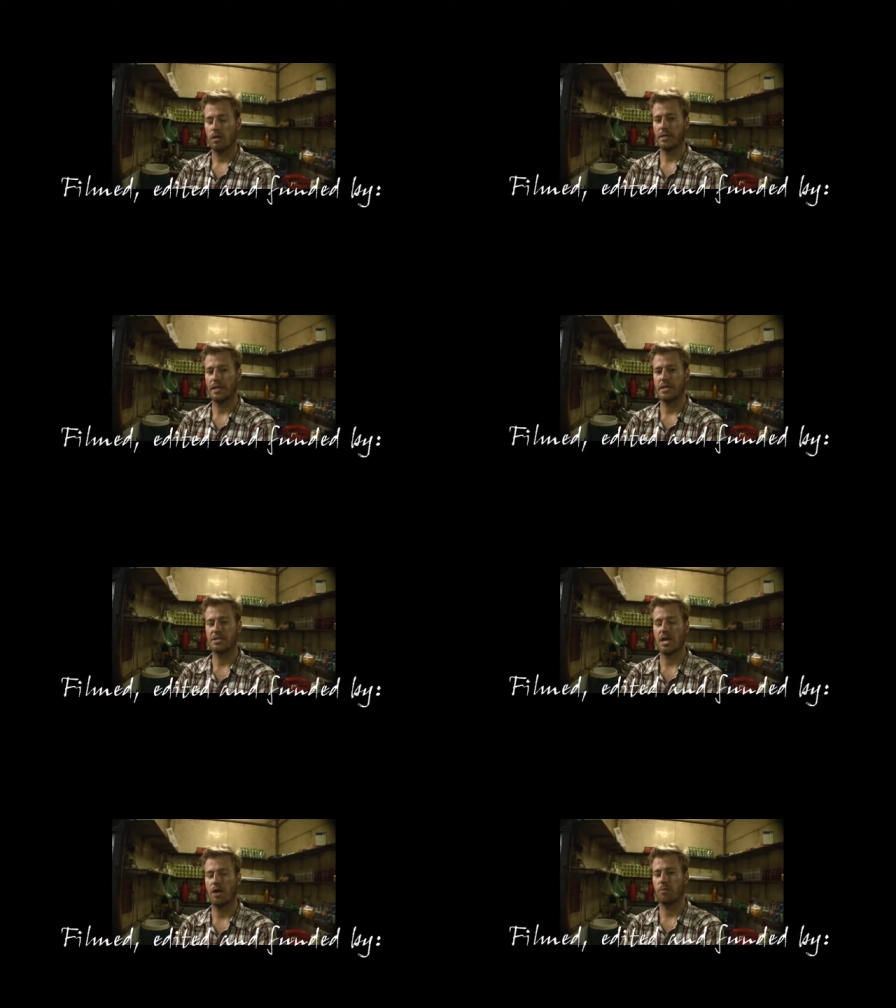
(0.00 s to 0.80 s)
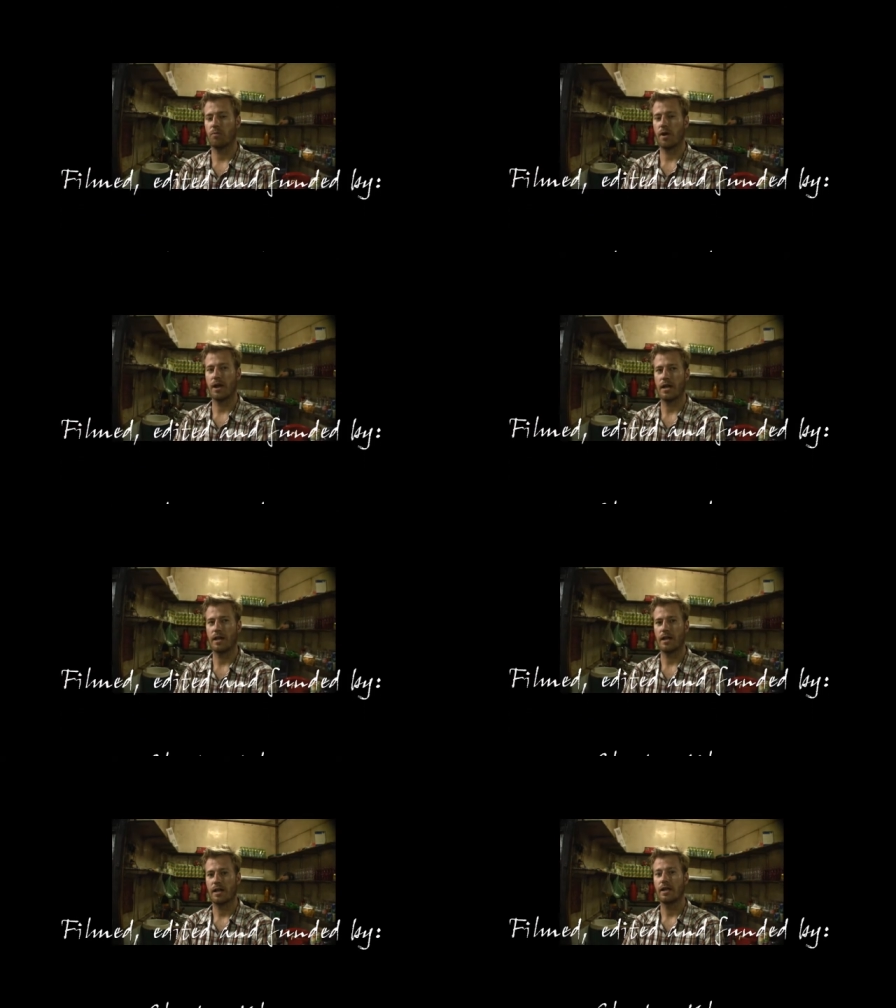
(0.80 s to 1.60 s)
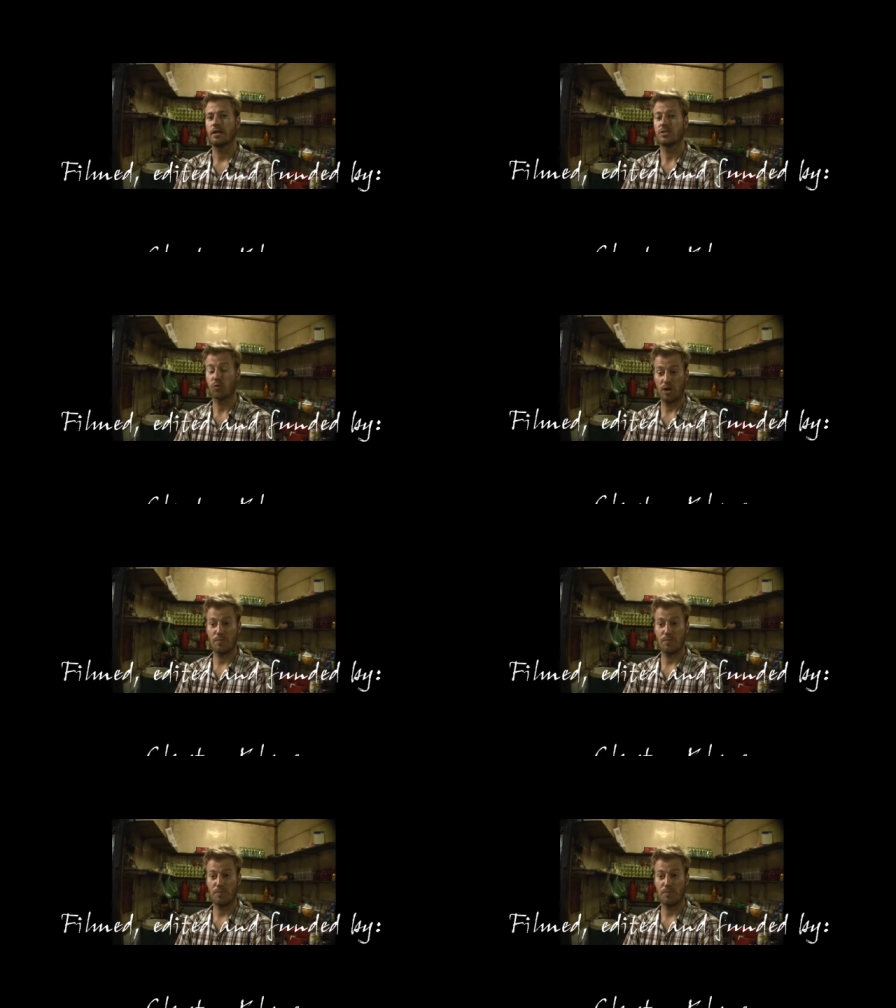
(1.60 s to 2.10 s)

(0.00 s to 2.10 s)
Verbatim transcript: Clayton and Chad were right. 20